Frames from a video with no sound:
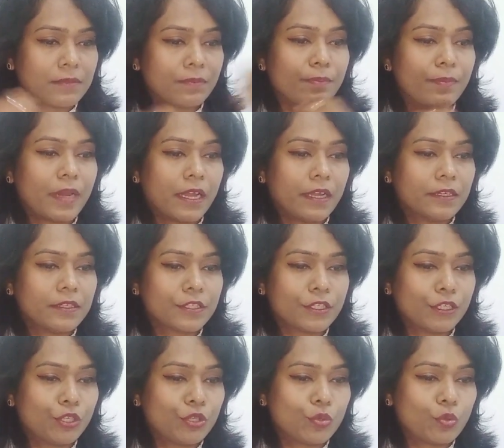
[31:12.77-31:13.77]
plants
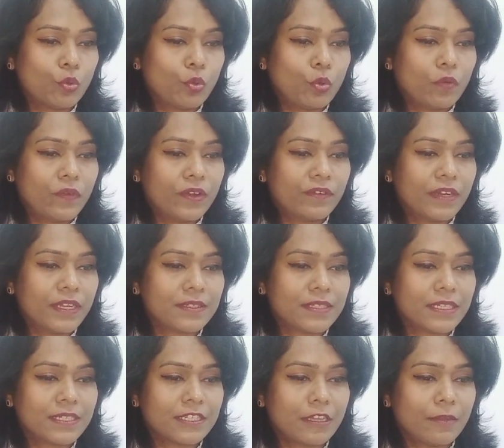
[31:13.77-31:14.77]
control,
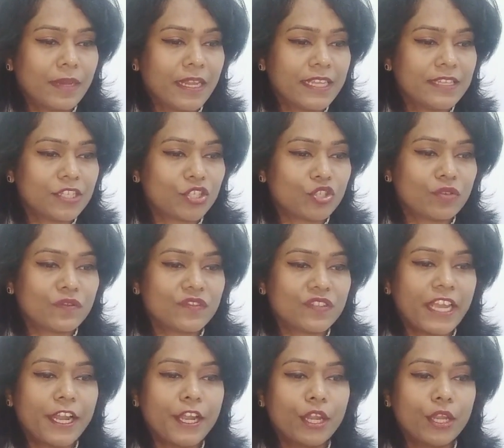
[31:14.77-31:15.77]
overgrazing, stabilization of
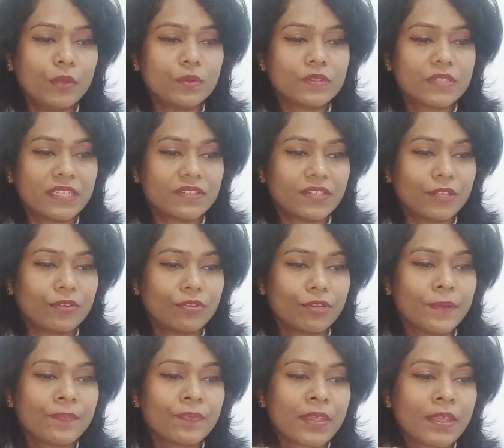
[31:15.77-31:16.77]
sand dunes,
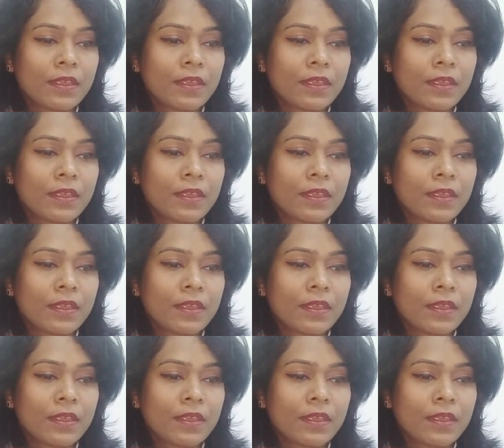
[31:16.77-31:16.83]
etc.